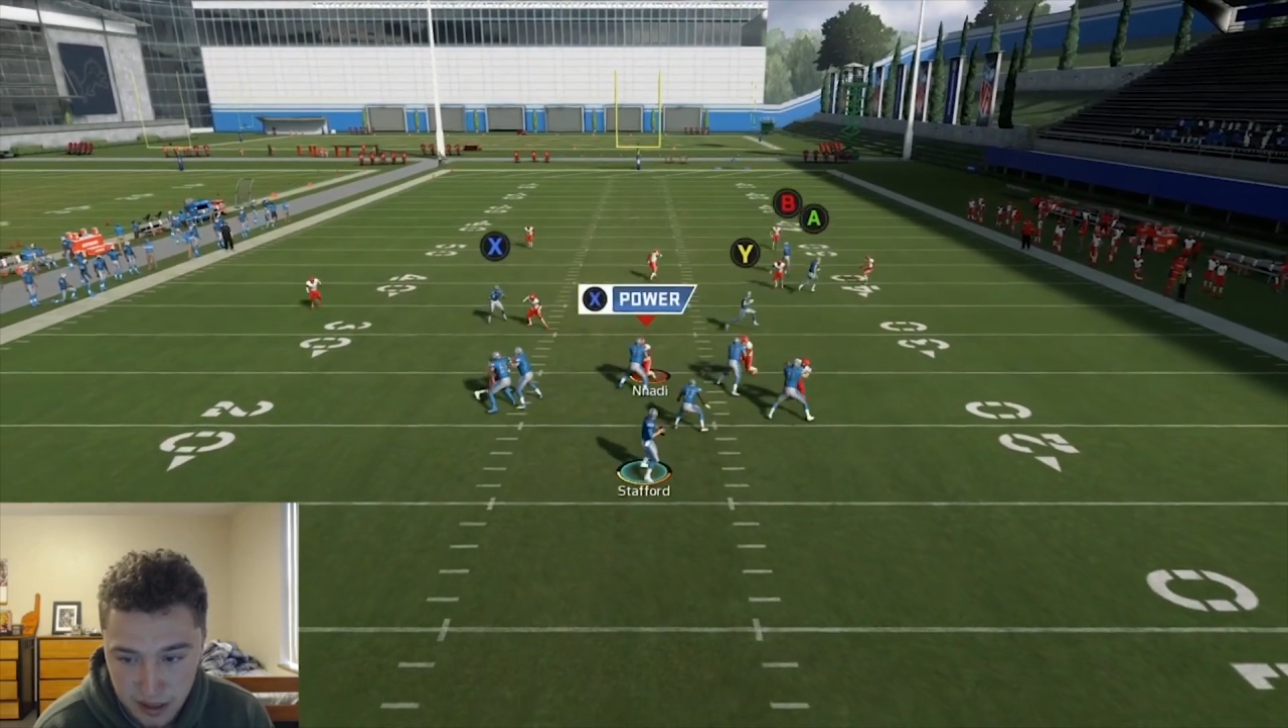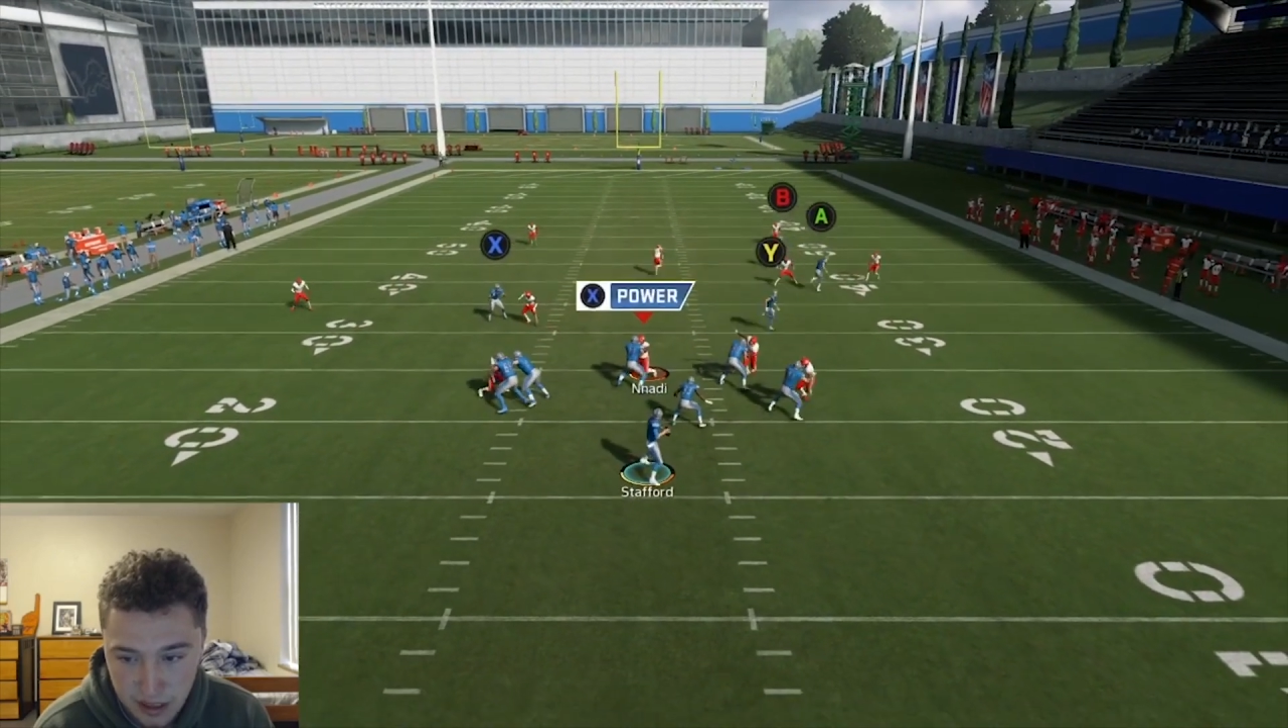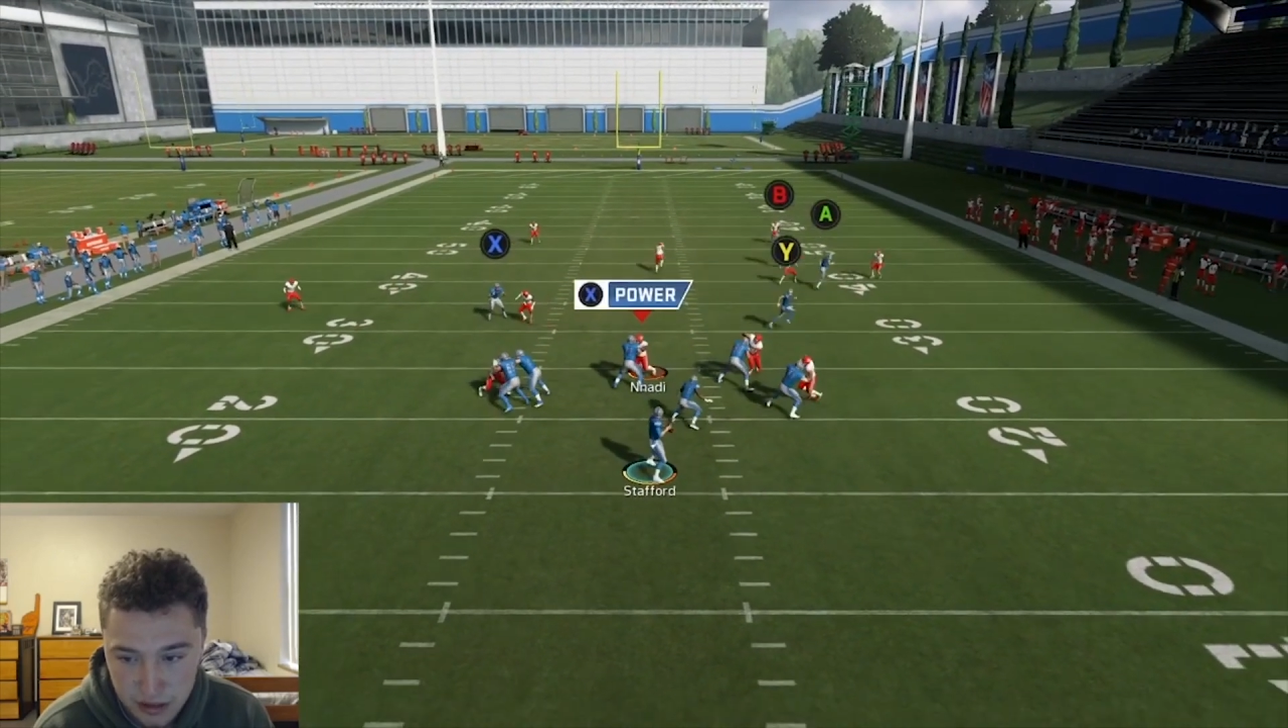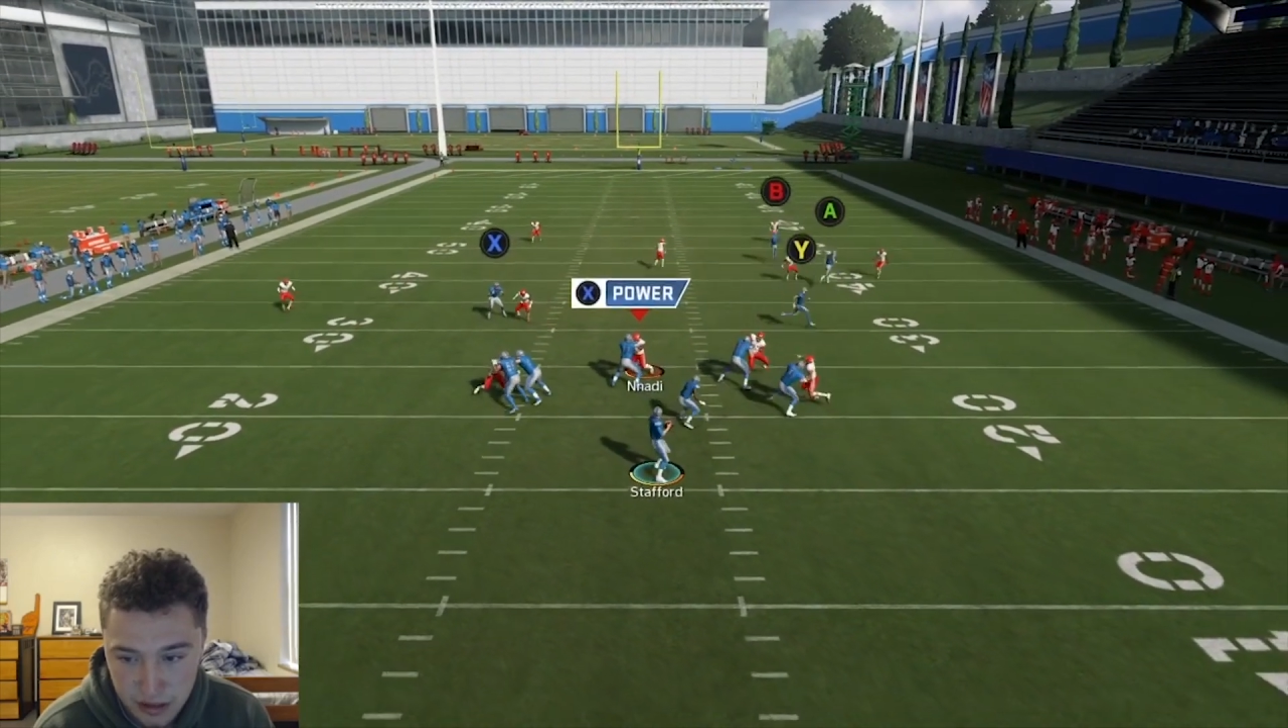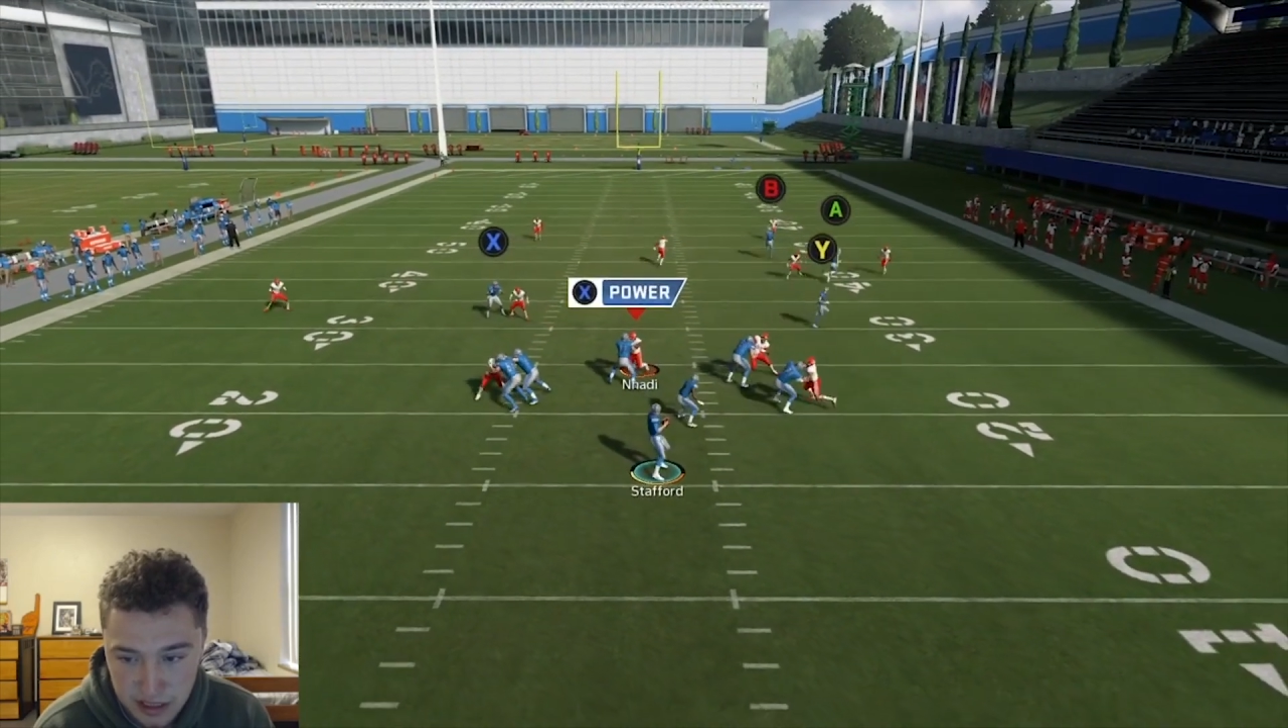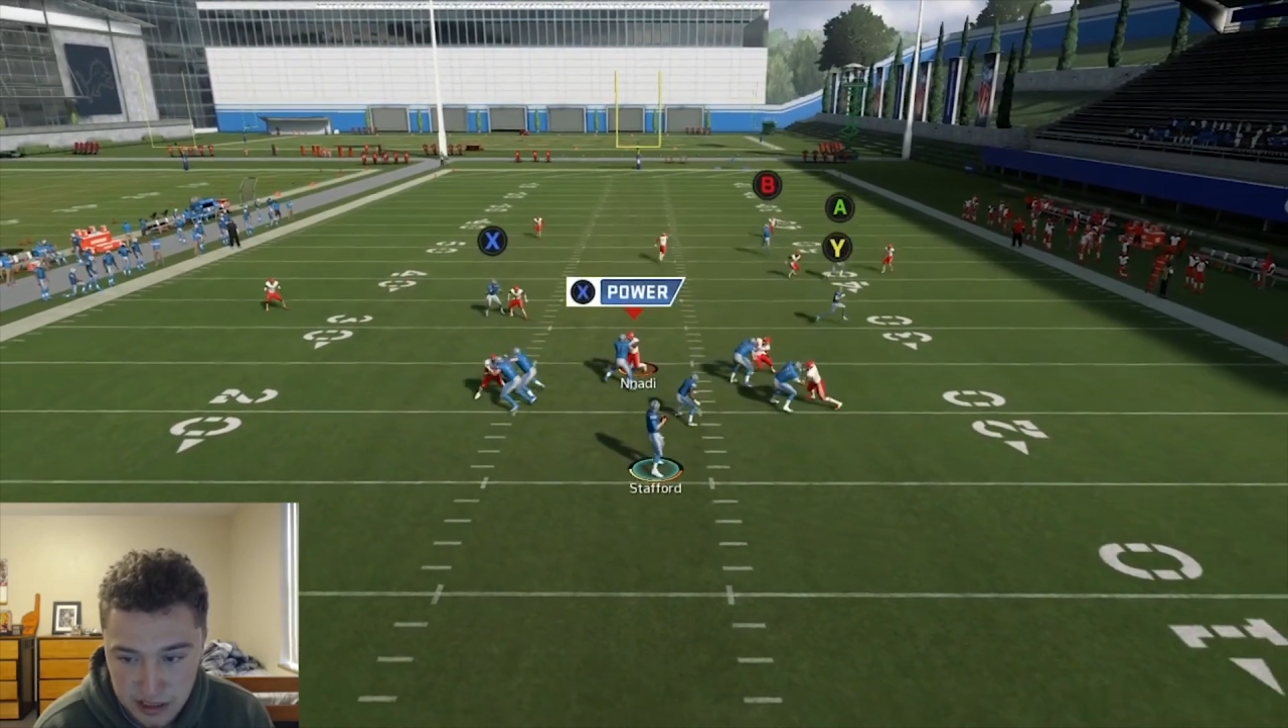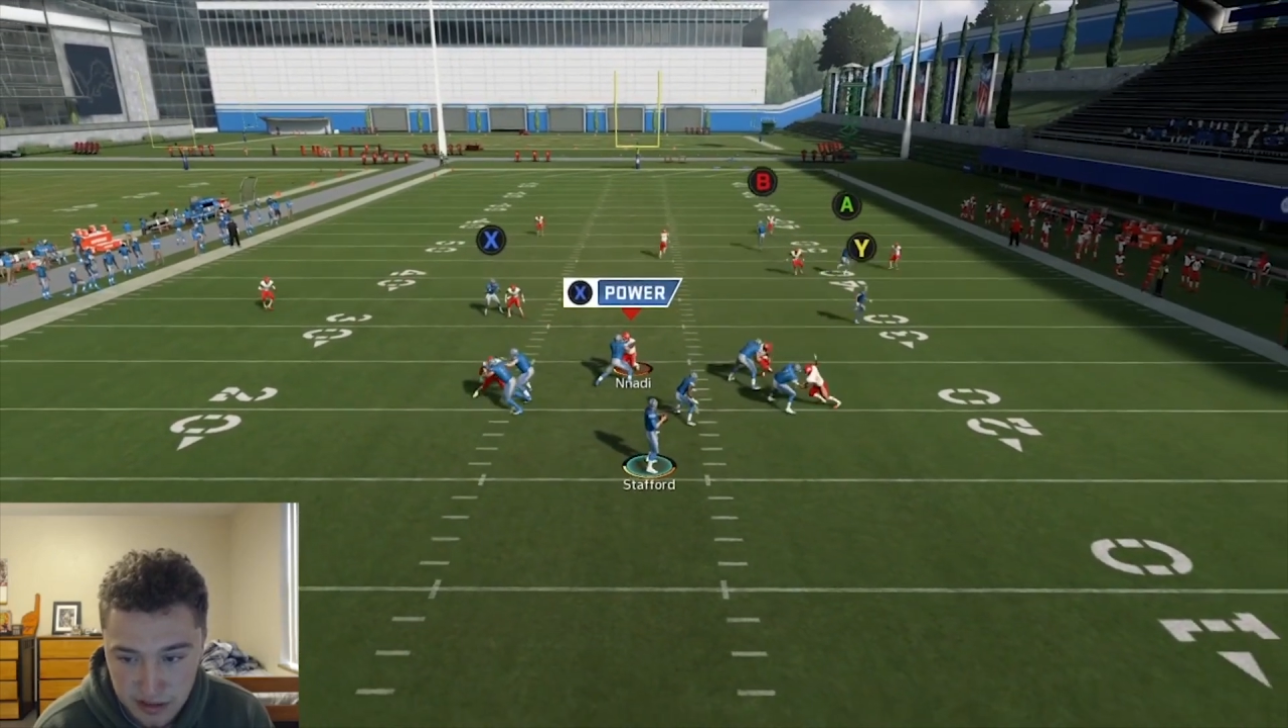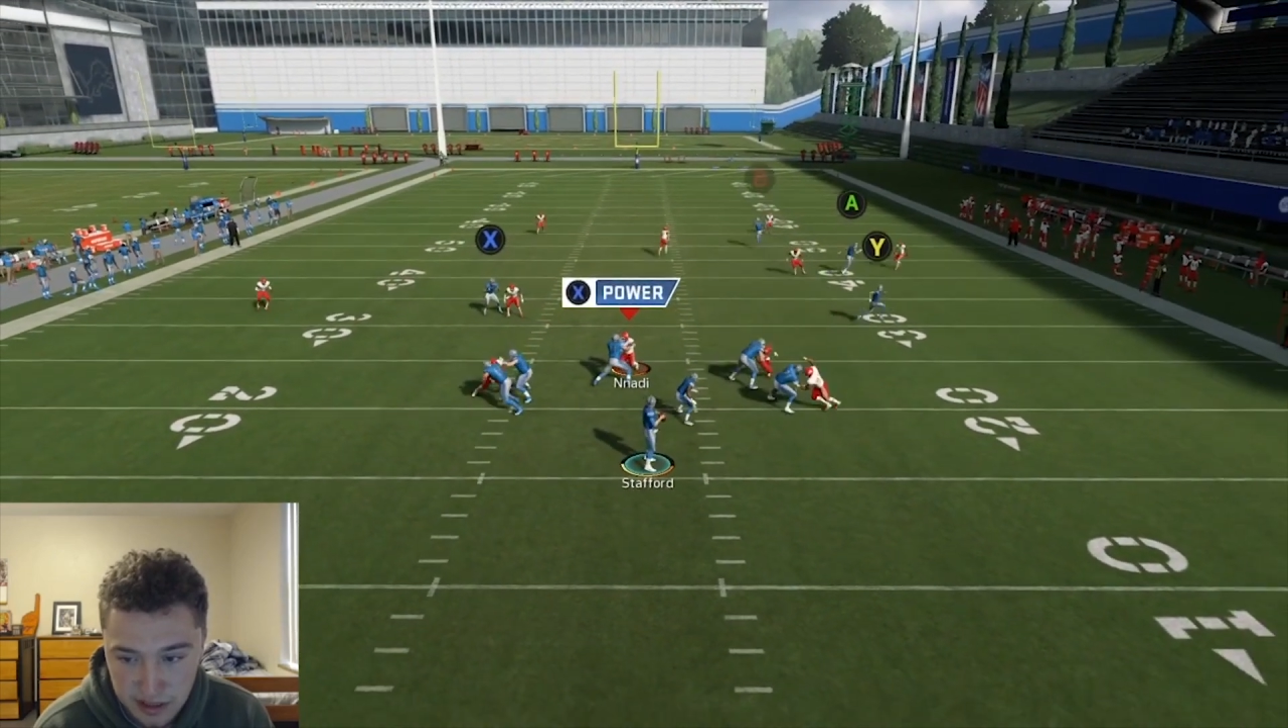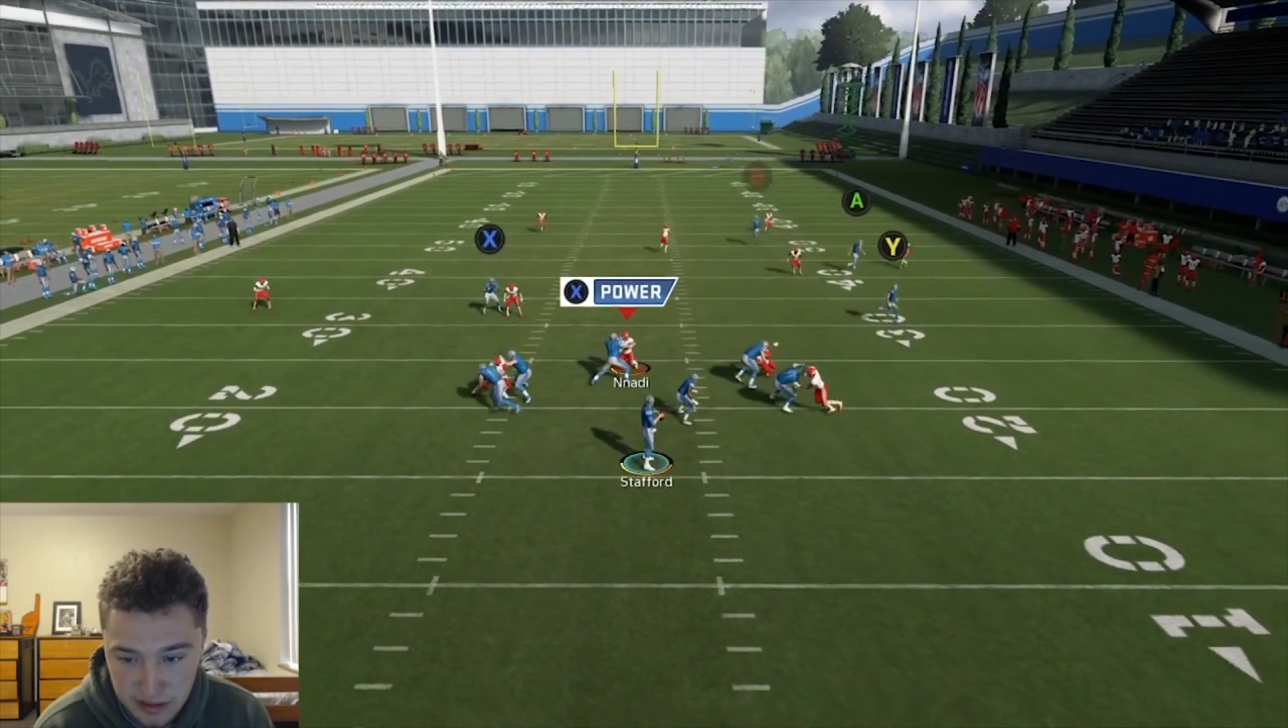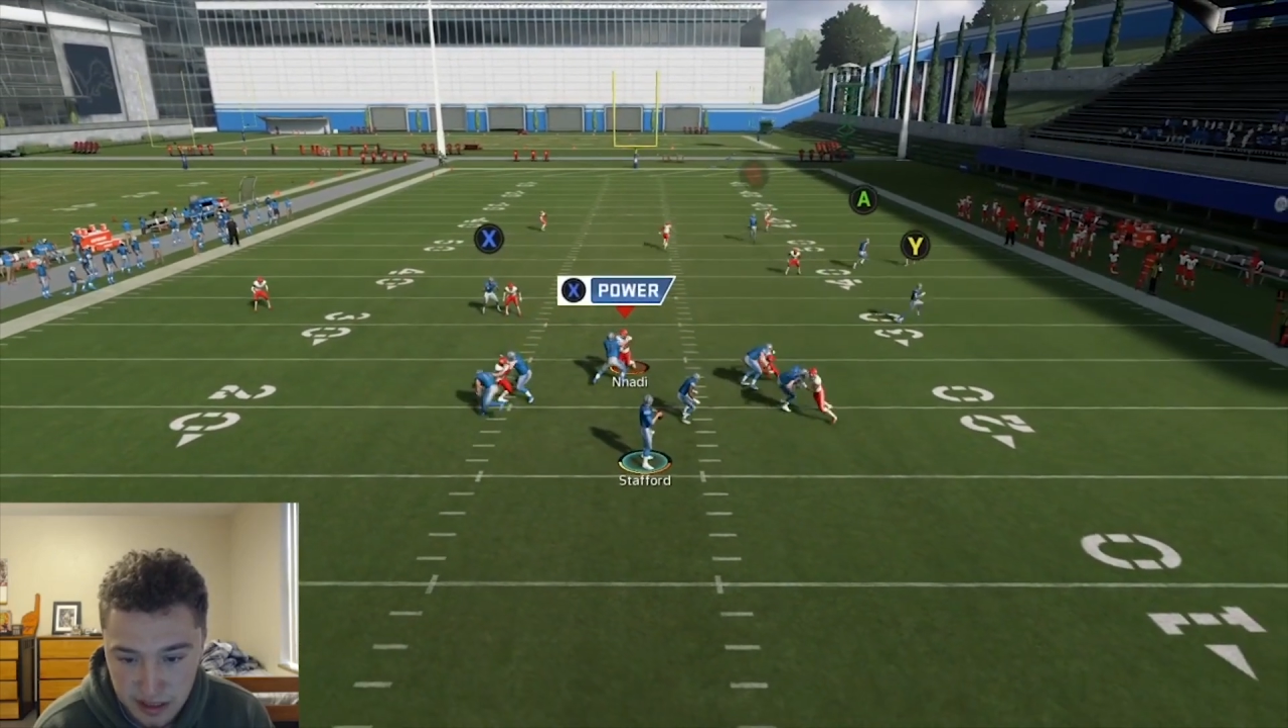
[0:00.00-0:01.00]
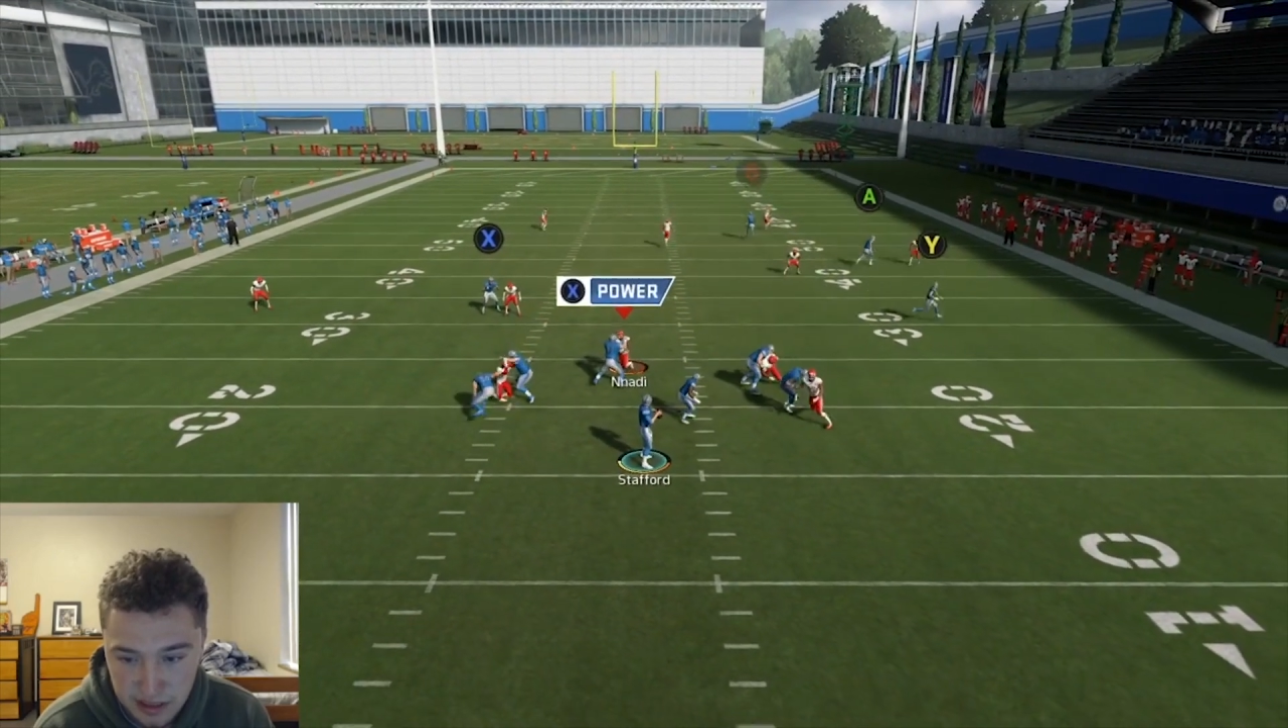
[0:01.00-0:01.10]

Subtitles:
And as you guys see right there,